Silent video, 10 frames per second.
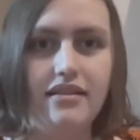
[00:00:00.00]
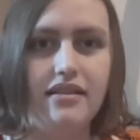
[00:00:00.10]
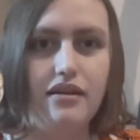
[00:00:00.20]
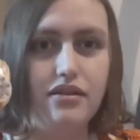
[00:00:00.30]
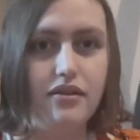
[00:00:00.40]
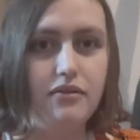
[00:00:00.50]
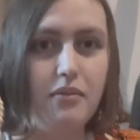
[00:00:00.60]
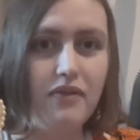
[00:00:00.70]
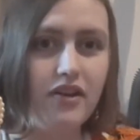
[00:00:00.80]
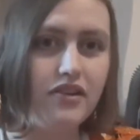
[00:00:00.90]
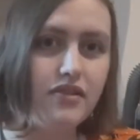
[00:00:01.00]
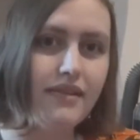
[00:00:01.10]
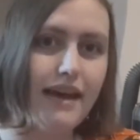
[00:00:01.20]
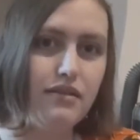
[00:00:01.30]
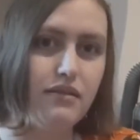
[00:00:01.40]
So we're moving on to our
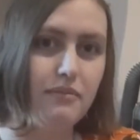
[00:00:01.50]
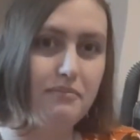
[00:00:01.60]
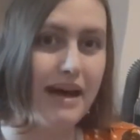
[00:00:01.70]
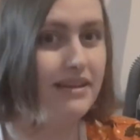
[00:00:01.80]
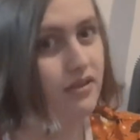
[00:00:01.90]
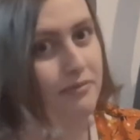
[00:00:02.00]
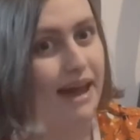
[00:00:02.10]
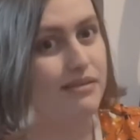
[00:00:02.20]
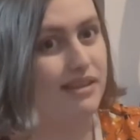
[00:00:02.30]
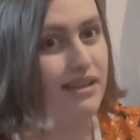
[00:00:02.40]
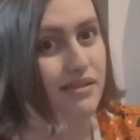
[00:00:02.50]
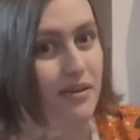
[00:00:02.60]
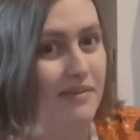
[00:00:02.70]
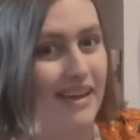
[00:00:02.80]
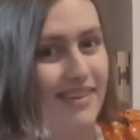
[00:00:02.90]
last batch of Passies.
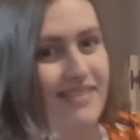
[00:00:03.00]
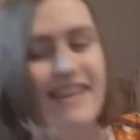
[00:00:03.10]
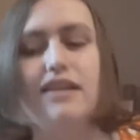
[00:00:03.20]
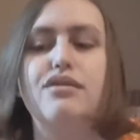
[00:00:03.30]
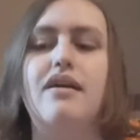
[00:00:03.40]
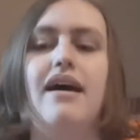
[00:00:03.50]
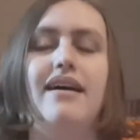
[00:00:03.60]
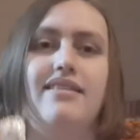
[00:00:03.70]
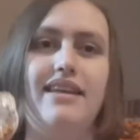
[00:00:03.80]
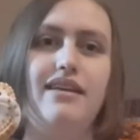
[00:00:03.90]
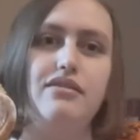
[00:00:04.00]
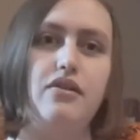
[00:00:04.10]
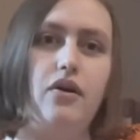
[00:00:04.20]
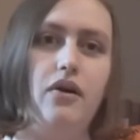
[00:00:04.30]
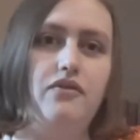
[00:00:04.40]
Oh my goodness. These
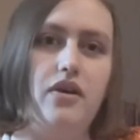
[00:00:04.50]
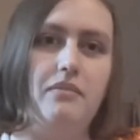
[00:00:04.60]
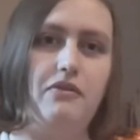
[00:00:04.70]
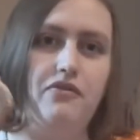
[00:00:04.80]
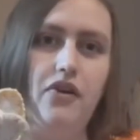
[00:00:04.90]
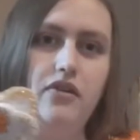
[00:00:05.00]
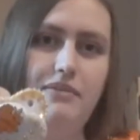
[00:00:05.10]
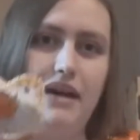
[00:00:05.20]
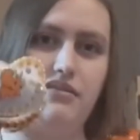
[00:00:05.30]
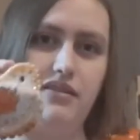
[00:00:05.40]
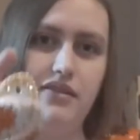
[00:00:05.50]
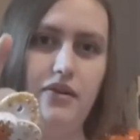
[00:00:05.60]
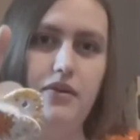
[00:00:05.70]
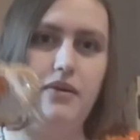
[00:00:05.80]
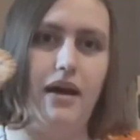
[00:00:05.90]
are all from Fawn Passies
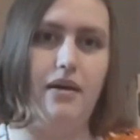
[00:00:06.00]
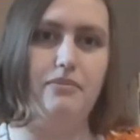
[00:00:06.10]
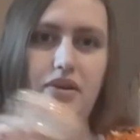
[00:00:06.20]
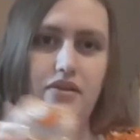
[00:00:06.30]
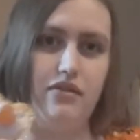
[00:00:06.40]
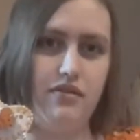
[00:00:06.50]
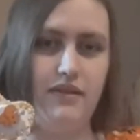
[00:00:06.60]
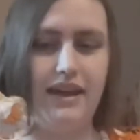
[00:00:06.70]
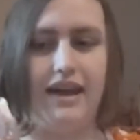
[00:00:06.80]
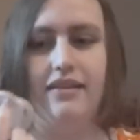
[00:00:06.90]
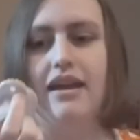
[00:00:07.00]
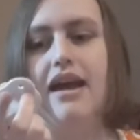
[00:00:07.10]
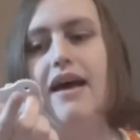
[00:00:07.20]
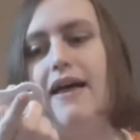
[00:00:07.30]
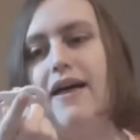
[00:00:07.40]
Co. Put it on the screen again.
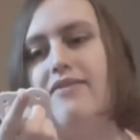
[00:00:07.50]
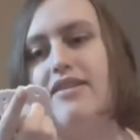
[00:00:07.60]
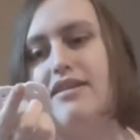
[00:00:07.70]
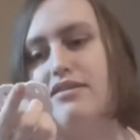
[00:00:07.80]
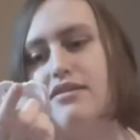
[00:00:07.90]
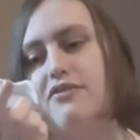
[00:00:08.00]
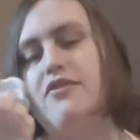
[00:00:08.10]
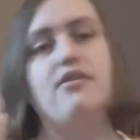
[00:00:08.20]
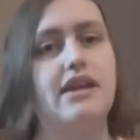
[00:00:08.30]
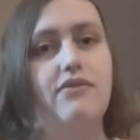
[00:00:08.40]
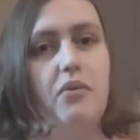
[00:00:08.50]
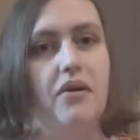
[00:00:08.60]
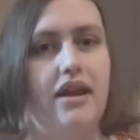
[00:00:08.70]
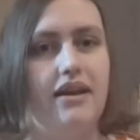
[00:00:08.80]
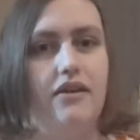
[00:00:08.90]
This is the first ever
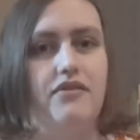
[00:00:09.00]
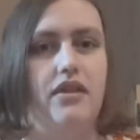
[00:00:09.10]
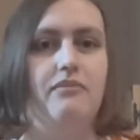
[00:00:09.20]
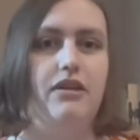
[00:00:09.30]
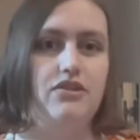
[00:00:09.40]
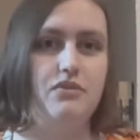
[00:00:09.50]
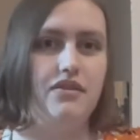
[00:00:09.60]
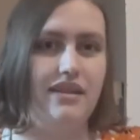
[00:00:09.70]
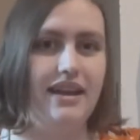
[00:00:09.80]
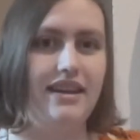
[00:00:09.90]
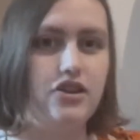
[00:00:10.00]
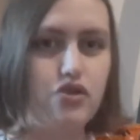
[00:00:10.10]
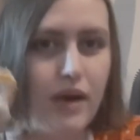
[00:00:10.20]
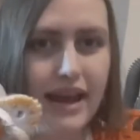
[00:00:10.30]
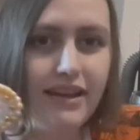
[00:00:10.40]
one I got from them, which was in a
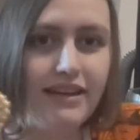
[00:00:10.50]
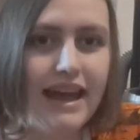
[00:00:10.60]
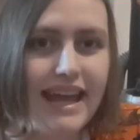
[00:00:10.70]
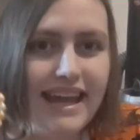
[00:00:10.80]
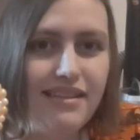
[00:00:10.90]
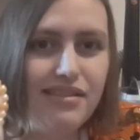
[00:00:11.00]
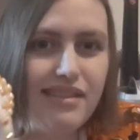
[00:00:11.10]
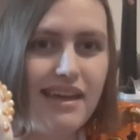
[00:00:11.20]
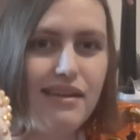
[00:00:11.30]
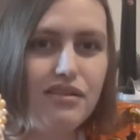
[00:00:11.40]
trade. It says